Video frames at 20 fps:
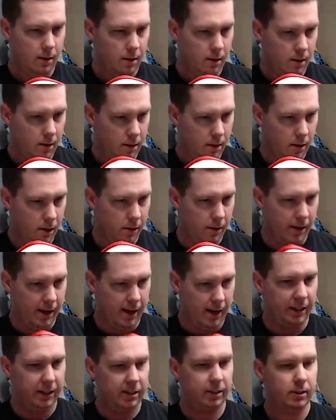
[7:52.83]
Oh,
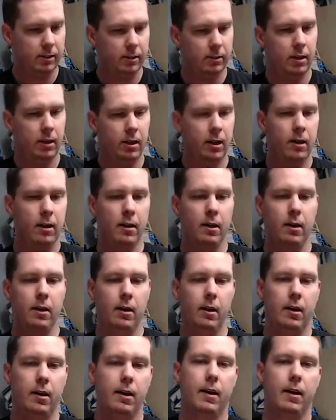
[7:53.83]
nice.
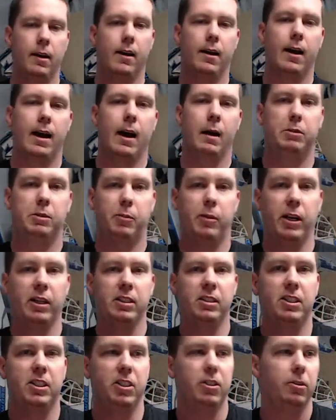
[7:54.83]
I'm
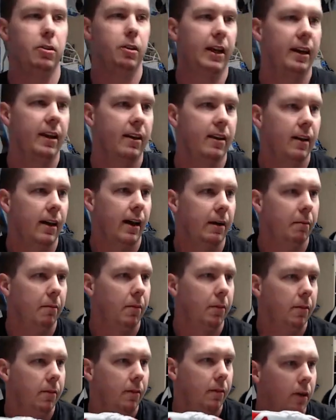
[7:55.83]
surprised too. Like, I'm.
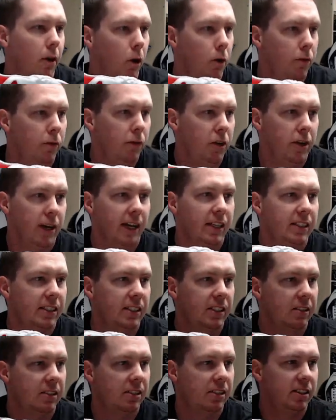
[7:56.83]
Hopefully, you guys can
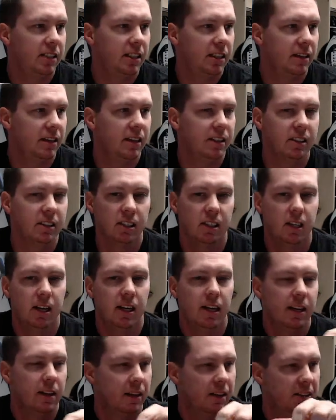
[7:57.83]
see this.
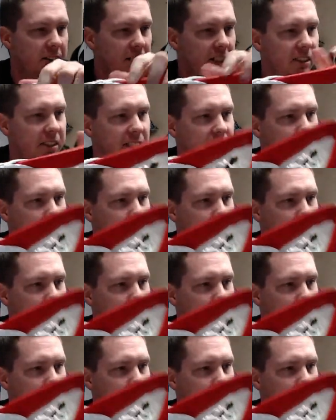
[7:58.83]
The CCM